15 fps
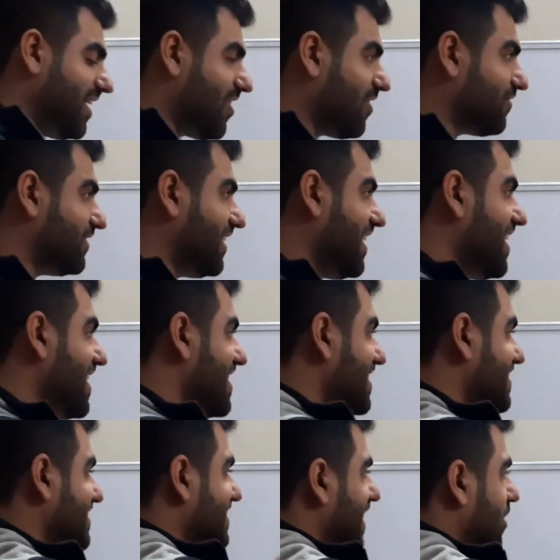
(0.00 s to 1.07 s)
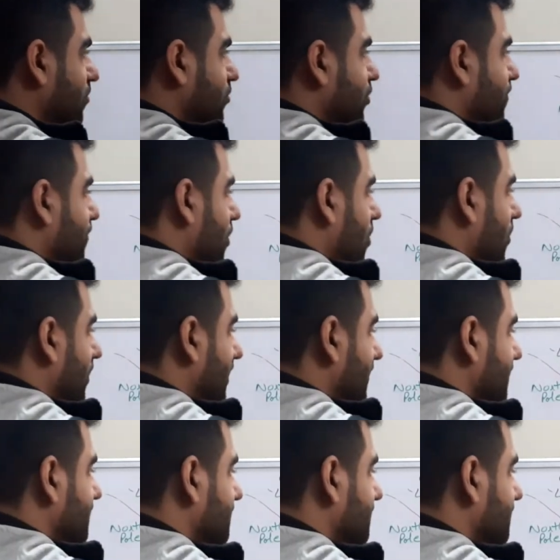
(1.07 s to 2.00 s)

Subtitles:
of the south pole.